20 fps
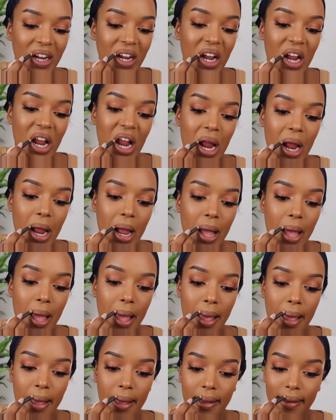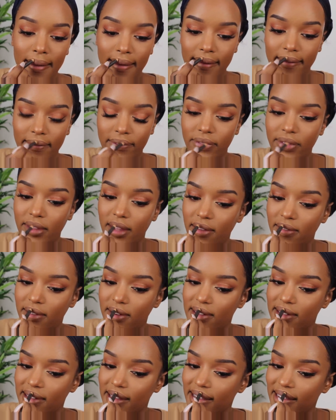I even
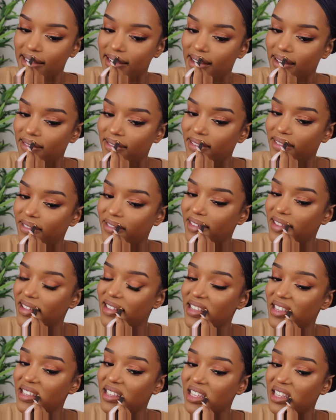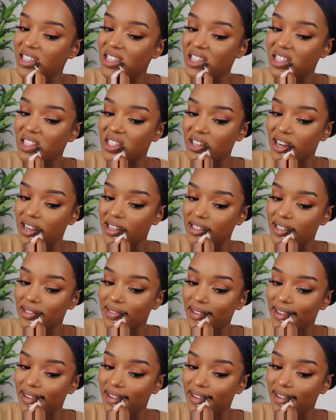need to get a sharpener for this because this is scratching